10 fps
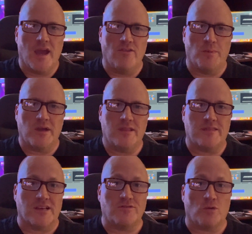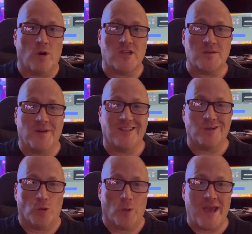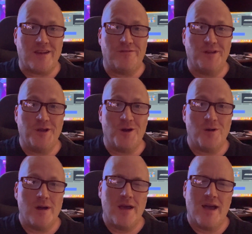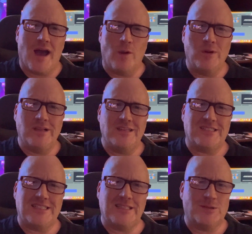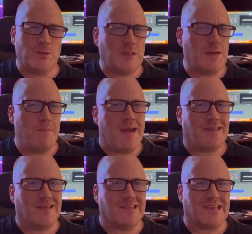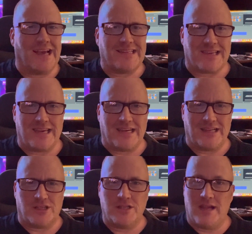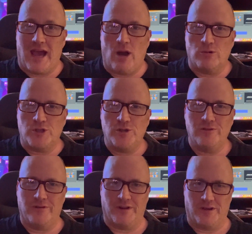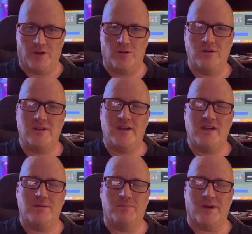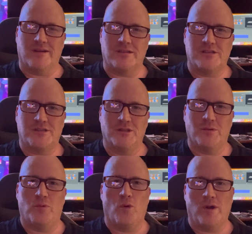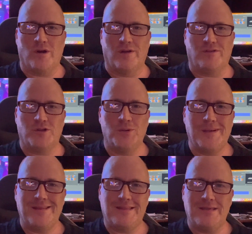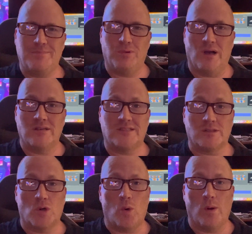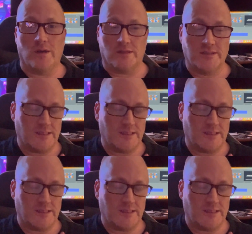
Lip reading: everybody, thanks for watching my little rant video. I realized I didn't really make this as a how-to video, but just a little pointer. If you're doing the plugs and coils,